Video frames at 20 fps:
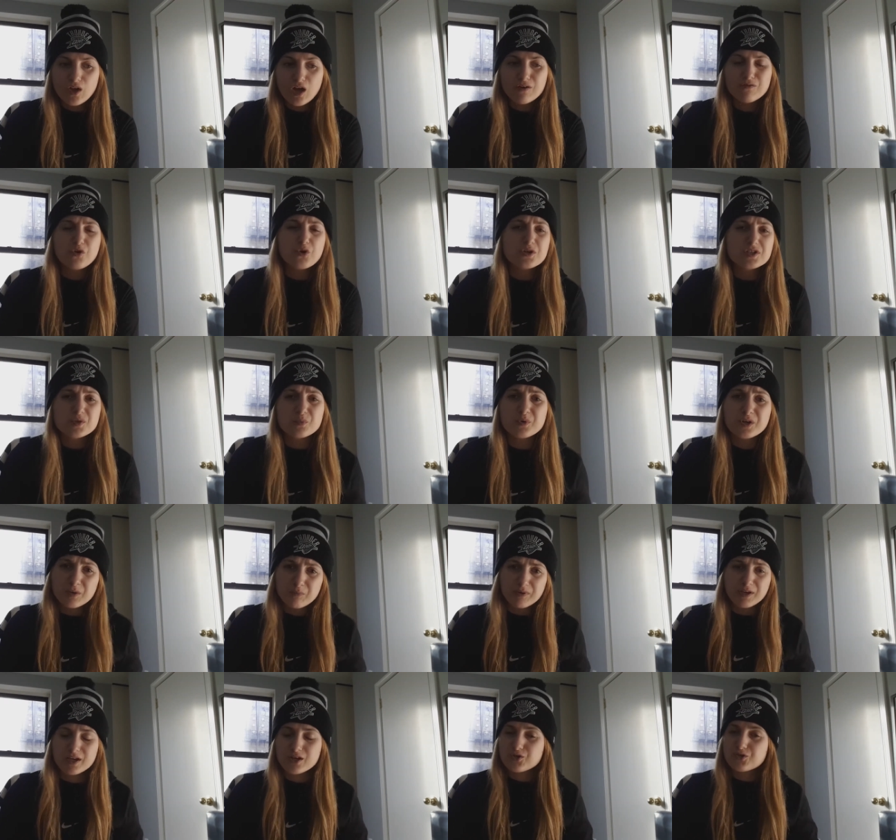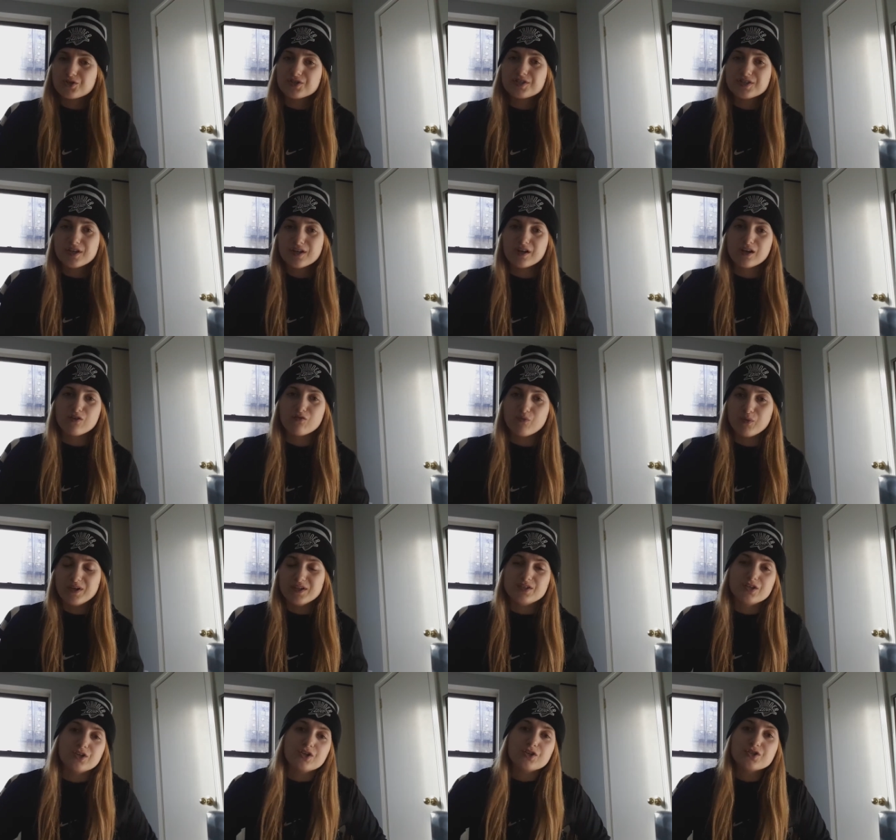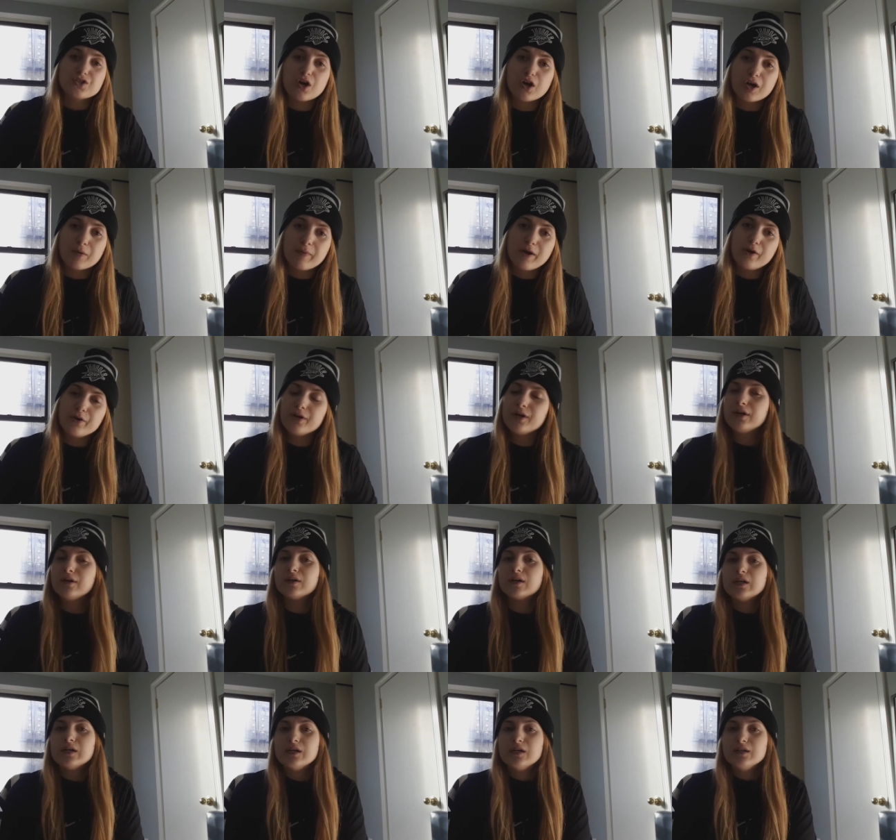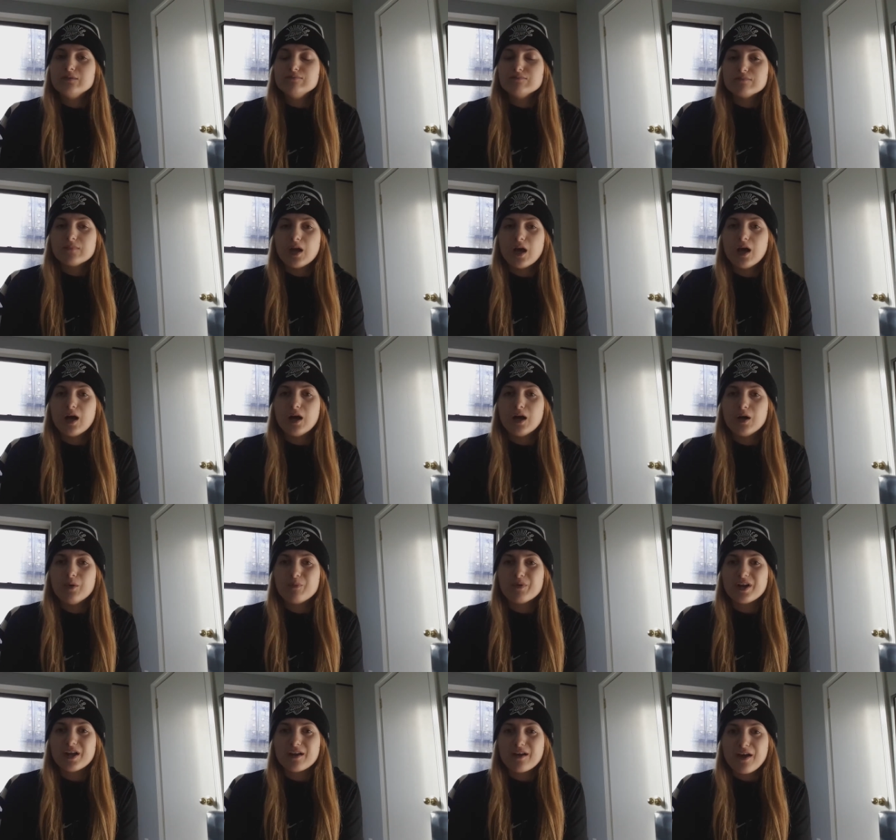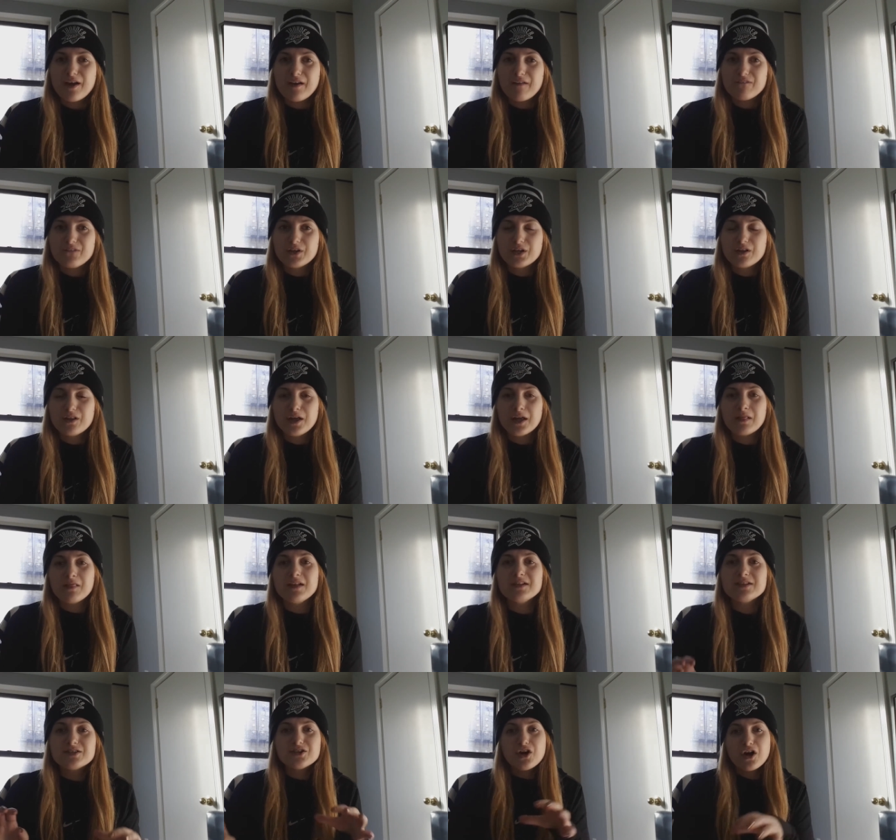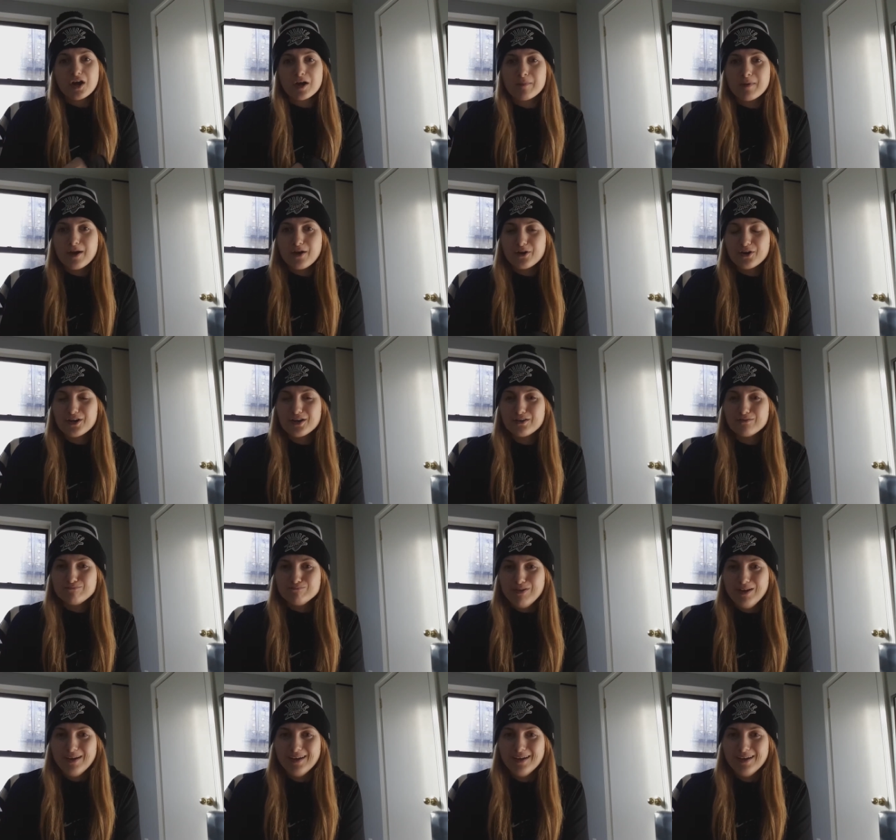Of course, it wouldn't be interesting if we didn't talk about it, but I kind of feel like let's talk about it